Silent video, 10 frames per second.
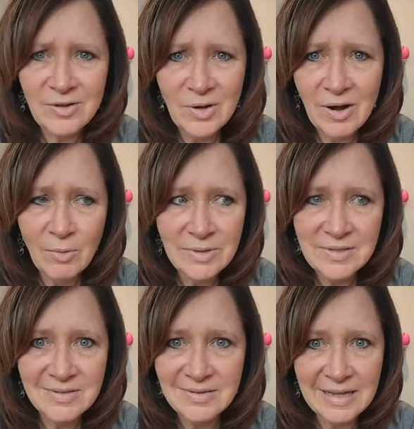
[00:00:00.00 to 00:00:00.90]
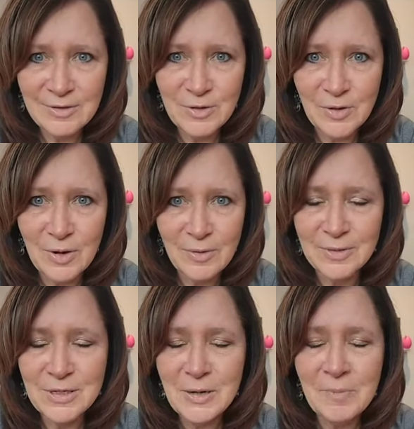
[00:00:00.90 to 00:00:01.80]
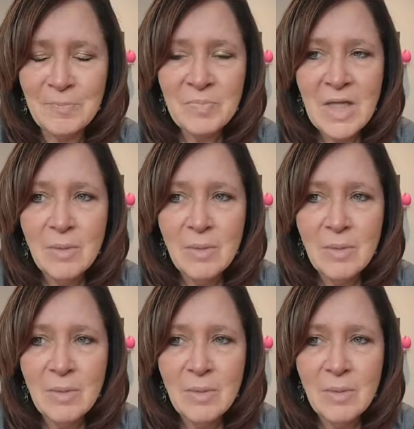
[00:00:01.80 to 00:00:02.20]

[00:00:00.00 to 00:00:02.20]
You can always do your own too,